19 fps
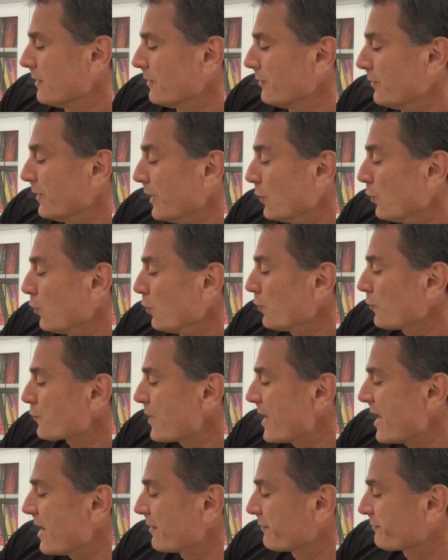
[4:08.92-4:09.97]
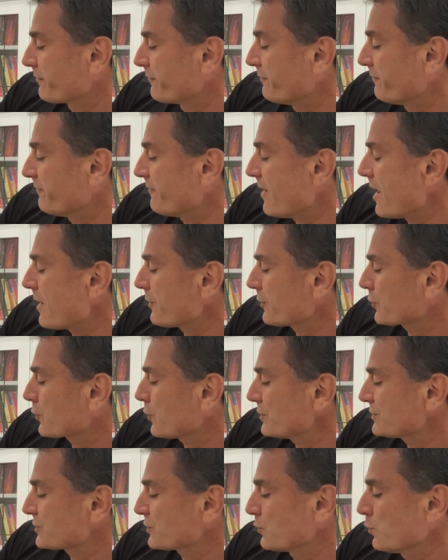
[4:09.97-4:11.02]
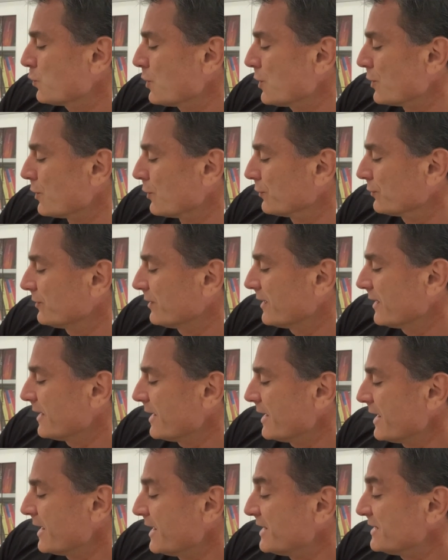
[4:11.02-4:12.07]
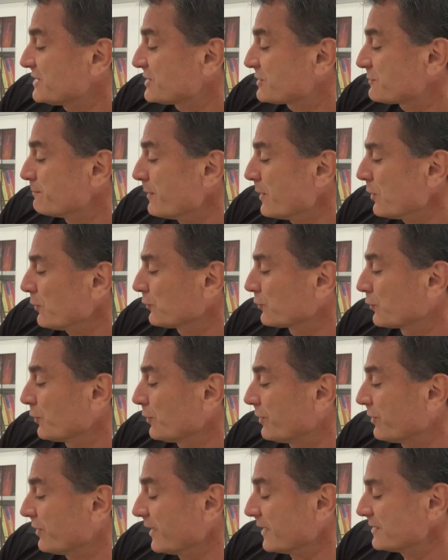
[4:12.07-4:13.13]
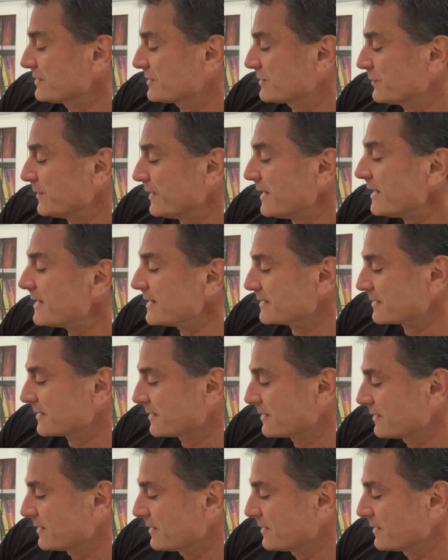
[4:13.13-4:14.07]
Then all around, from far across the world, he smelled good things to eat.